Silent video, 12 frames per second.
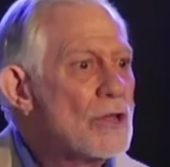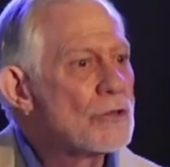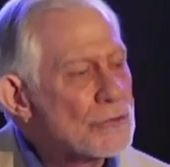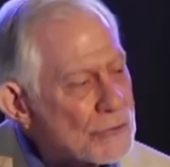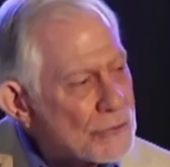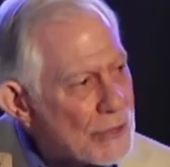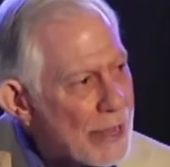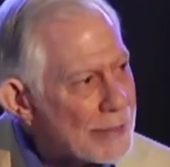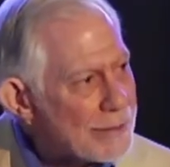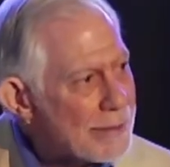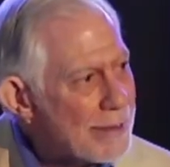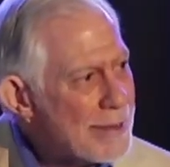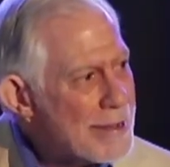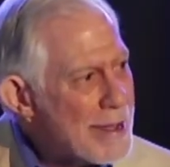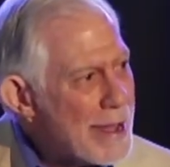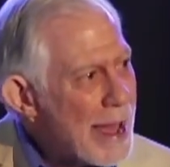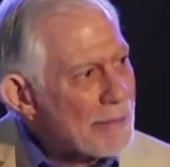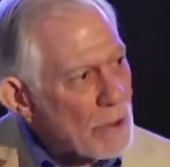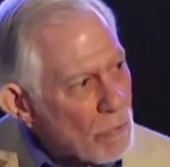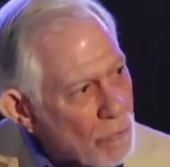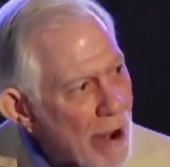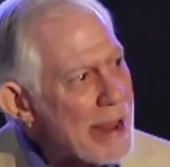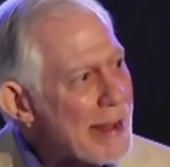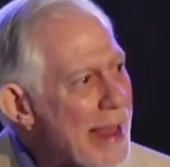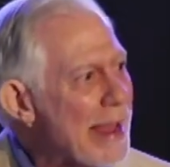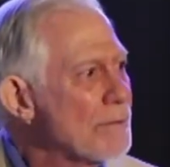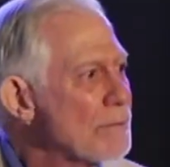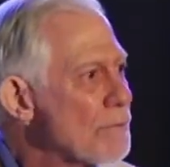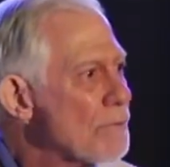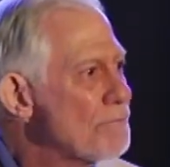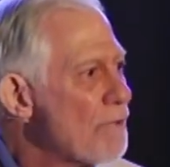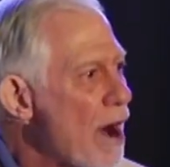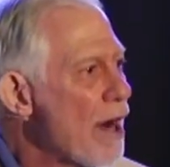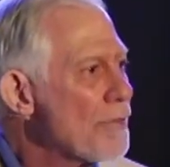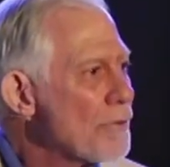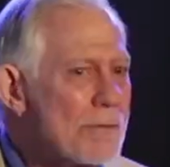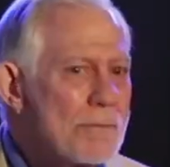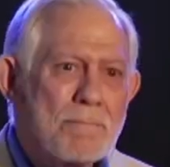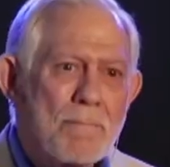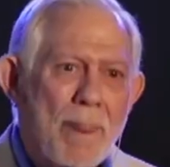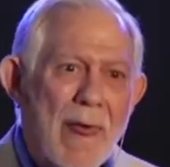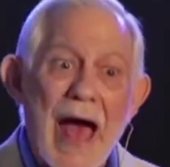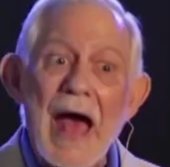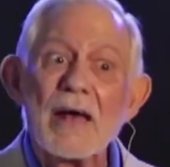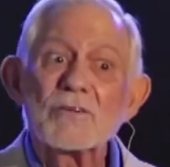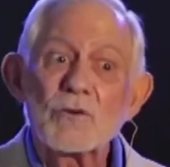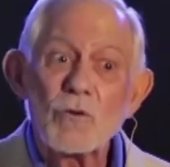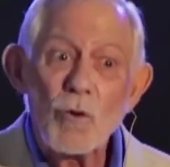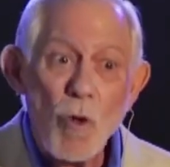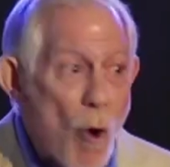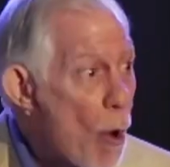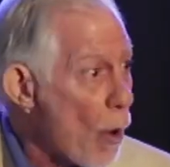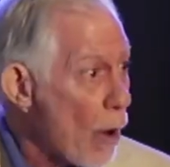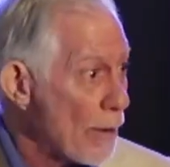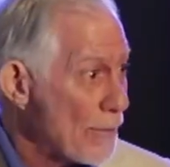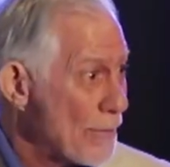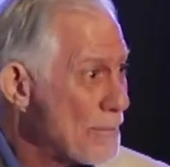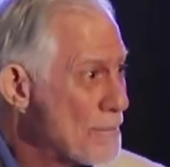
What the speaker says: to sit at the right hand of the Father as Lord,